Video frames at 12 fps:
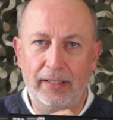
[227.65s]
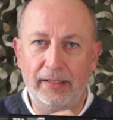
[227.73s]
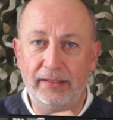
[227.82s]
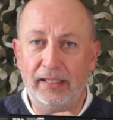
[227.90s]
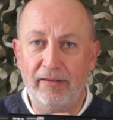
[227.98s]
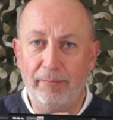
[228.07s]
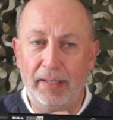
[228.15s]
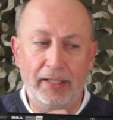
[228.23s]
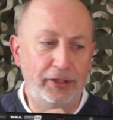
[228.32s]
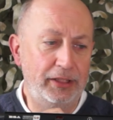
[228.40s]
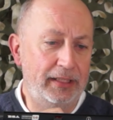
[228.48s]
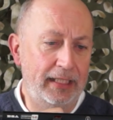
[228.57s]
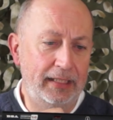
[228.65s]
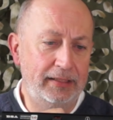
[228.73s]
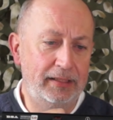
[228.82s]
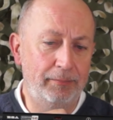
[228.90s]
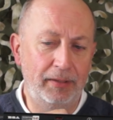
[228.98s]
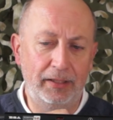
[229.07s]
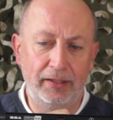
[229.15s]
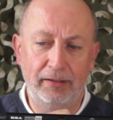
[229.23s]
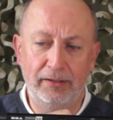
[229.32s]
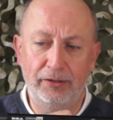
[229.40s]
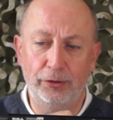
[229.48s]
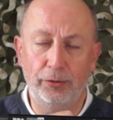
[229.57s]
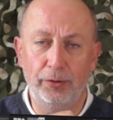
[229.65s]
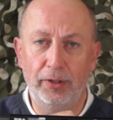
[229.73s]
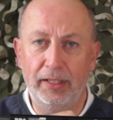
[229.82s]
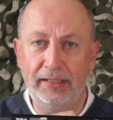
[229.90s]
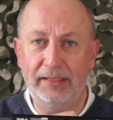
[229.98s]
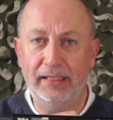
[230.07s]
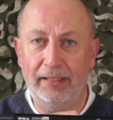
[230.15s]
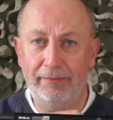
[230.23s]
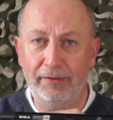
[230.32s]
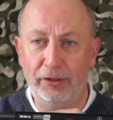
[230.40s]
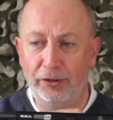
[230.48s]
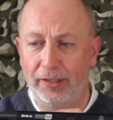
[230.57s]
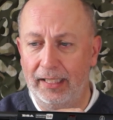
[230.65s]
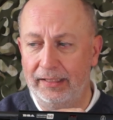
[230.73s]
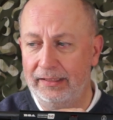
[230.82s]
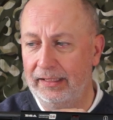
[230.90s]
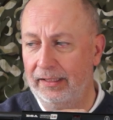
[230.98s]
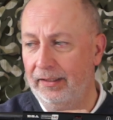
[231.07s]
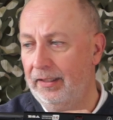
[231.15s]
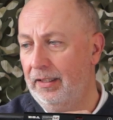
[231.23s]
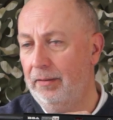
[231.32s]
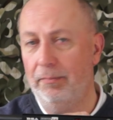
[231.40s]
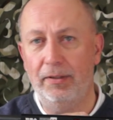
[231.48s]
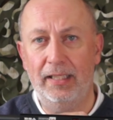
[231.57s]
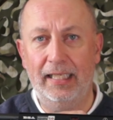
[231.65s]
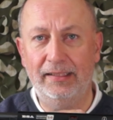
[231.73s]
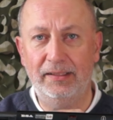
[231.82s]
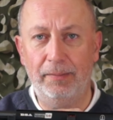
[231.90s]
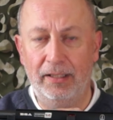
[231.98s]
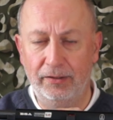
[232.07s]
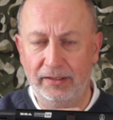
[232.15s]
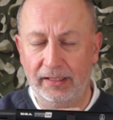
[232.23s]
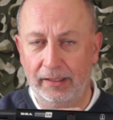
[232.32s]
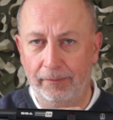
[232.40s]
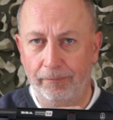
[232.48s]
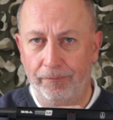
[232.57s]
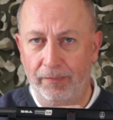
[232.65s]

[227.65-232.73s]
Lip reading: there's enough packaging there to make sure that it's safe in transit, but that's about it.